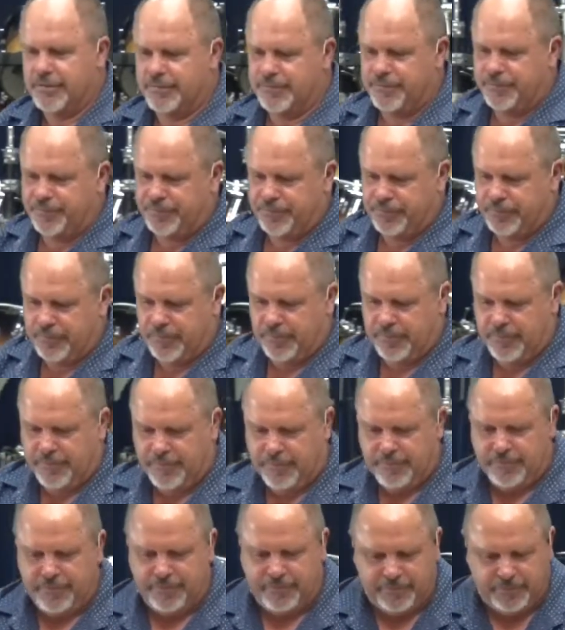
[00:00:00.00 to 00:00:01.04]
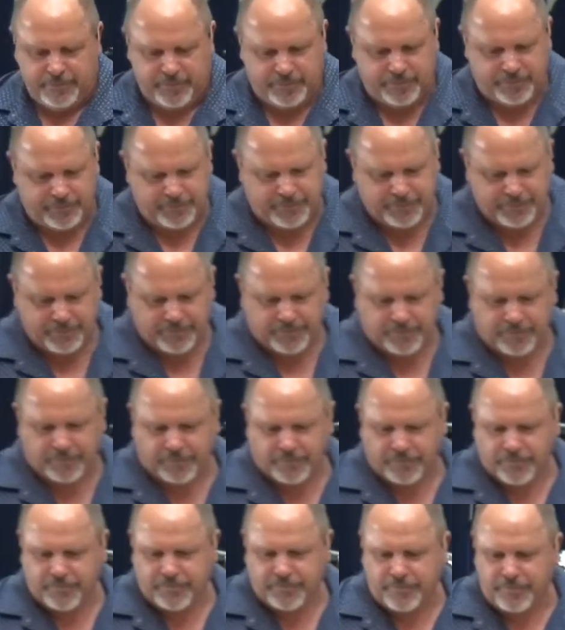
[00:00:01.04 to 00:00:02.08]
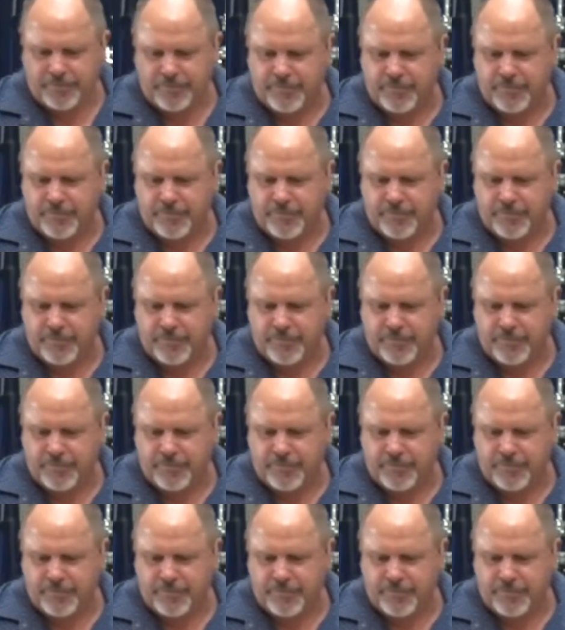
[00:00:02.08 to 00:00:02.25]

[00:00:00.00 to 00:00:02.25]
Nothing is said.